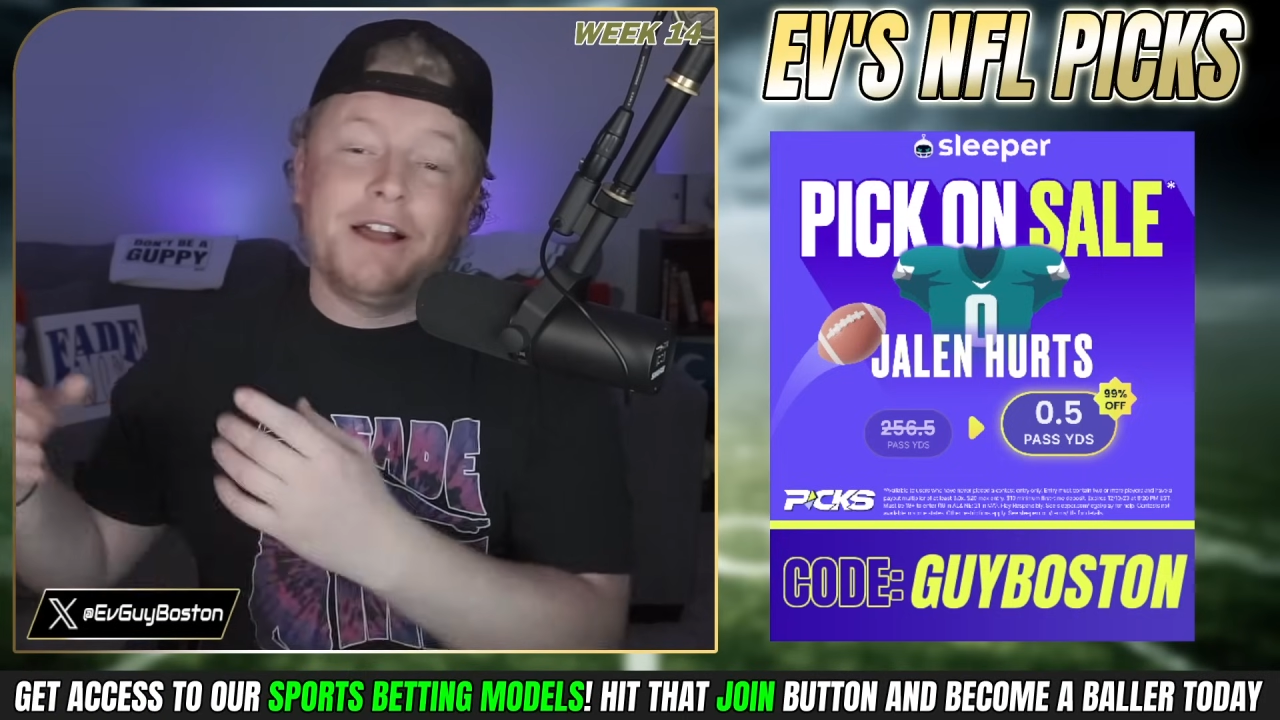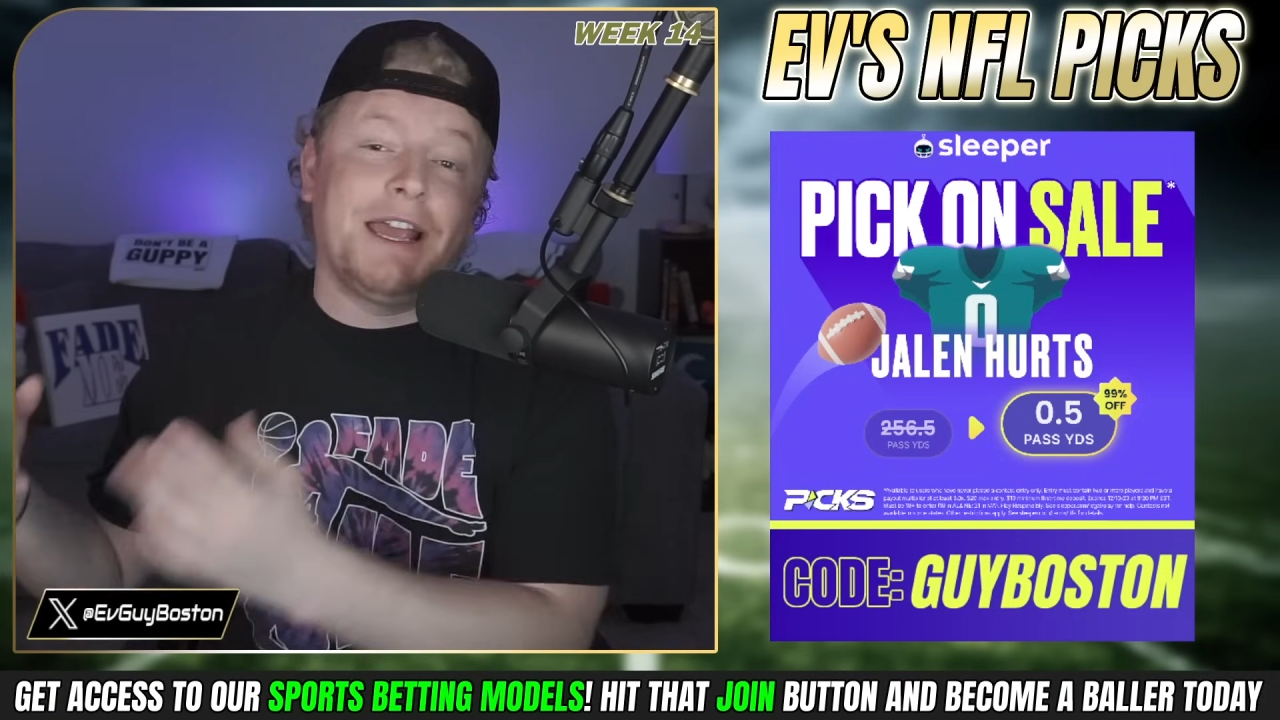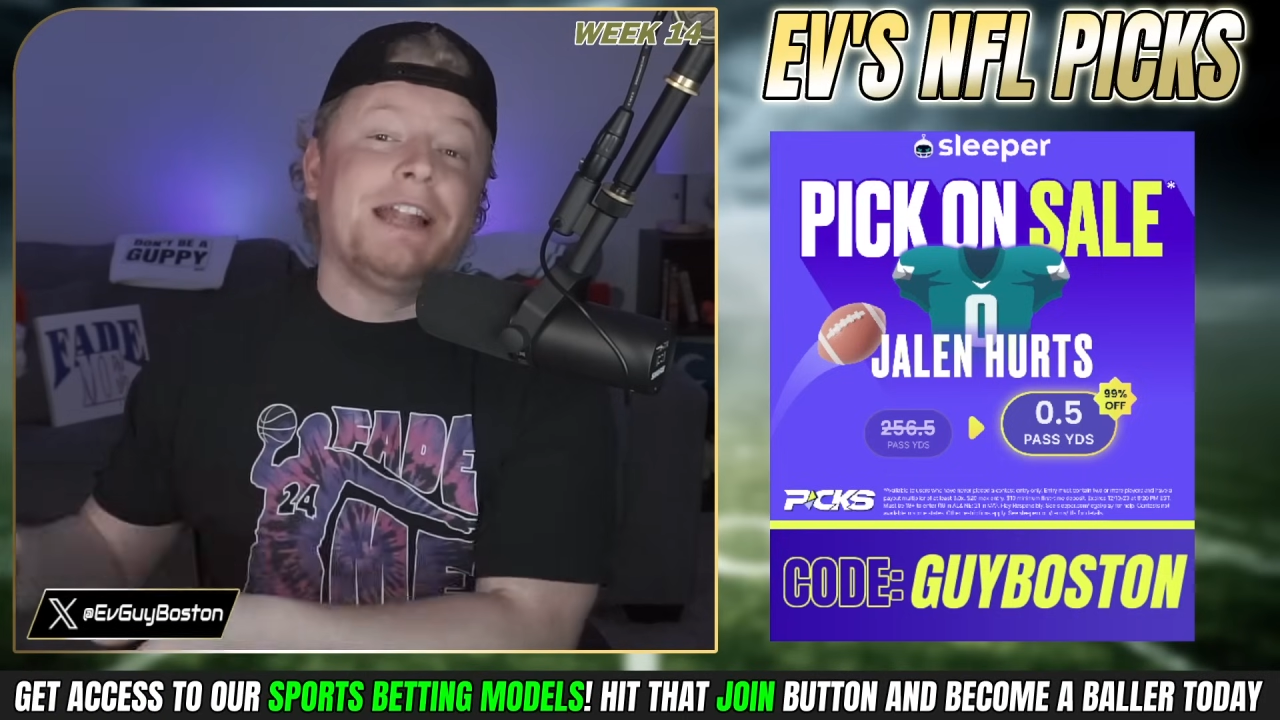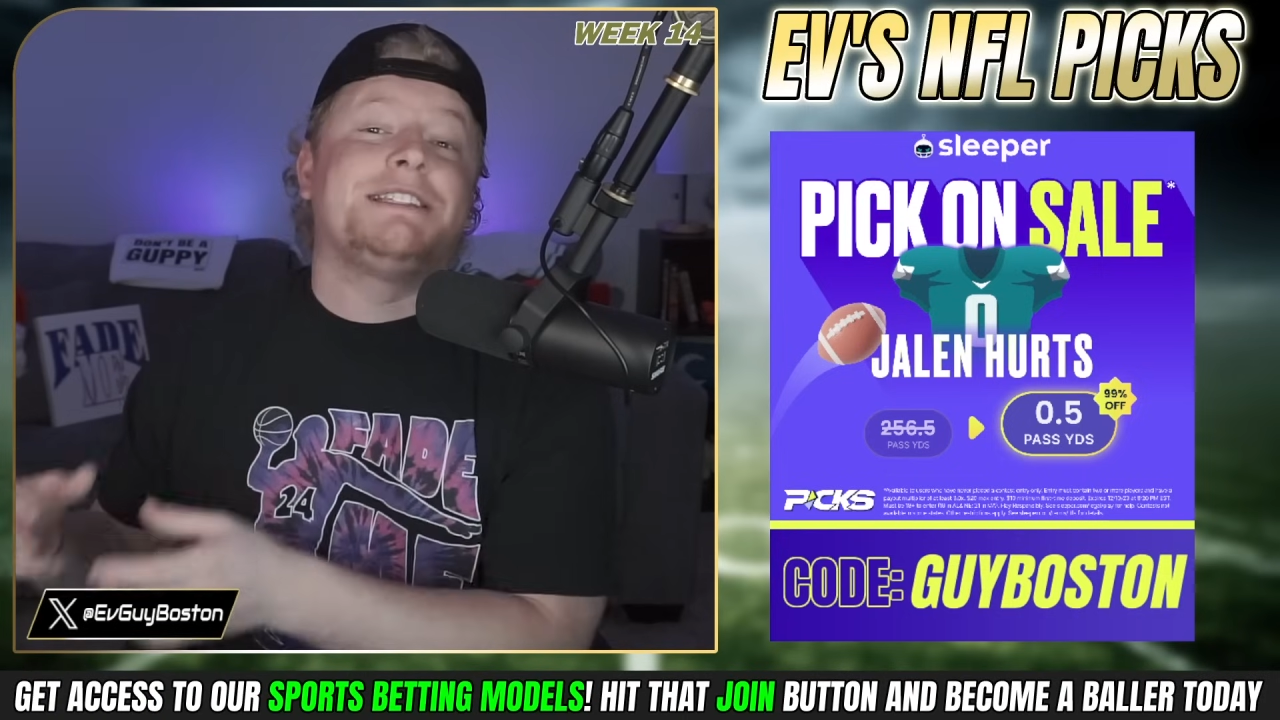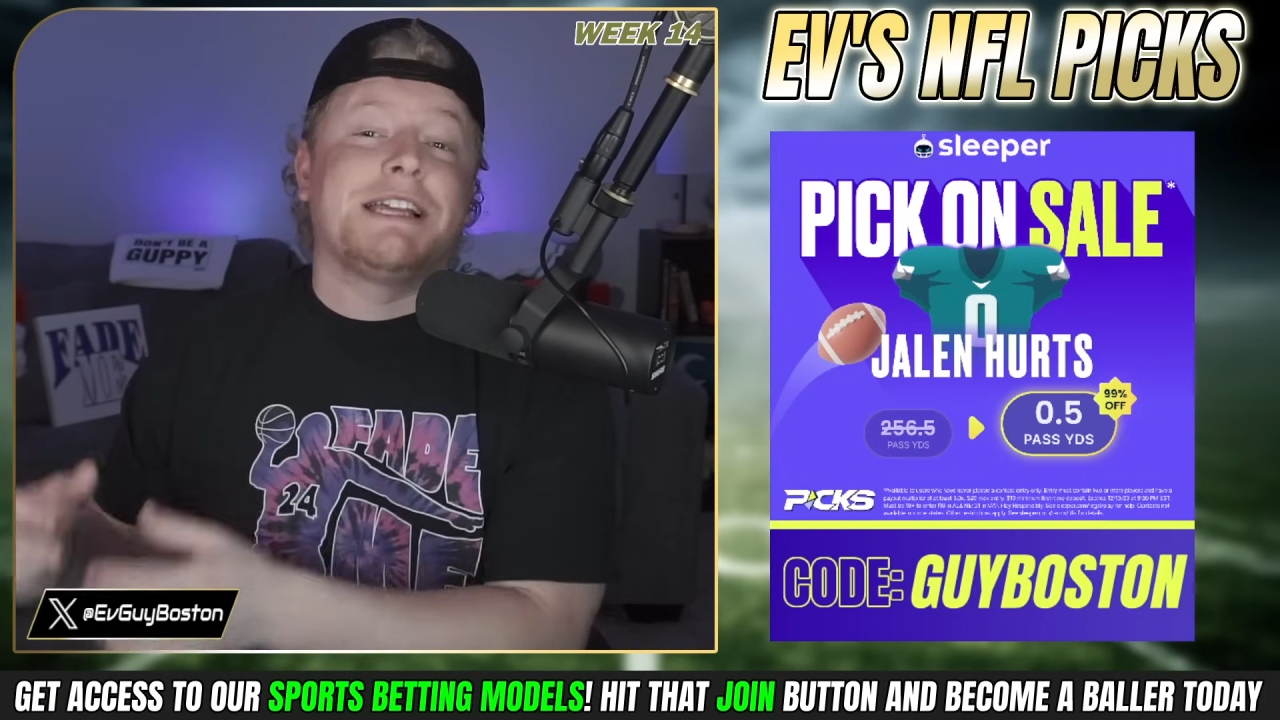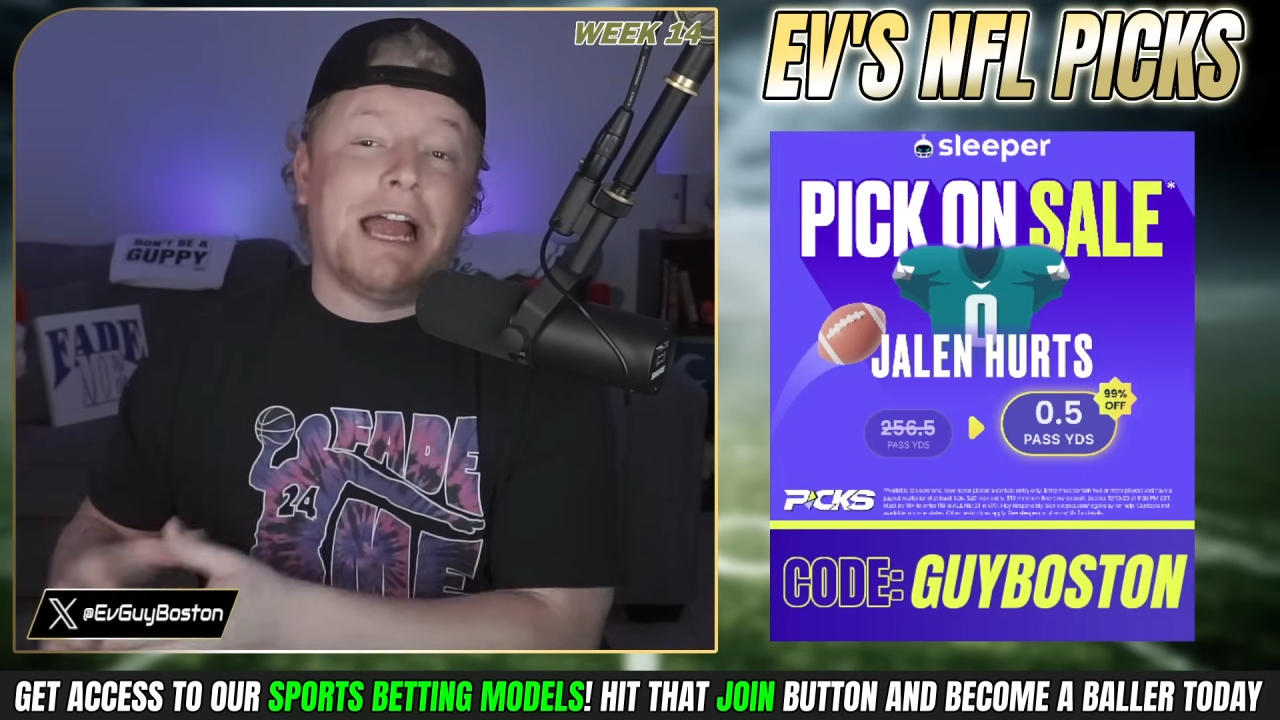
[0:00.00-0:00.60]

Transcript: against the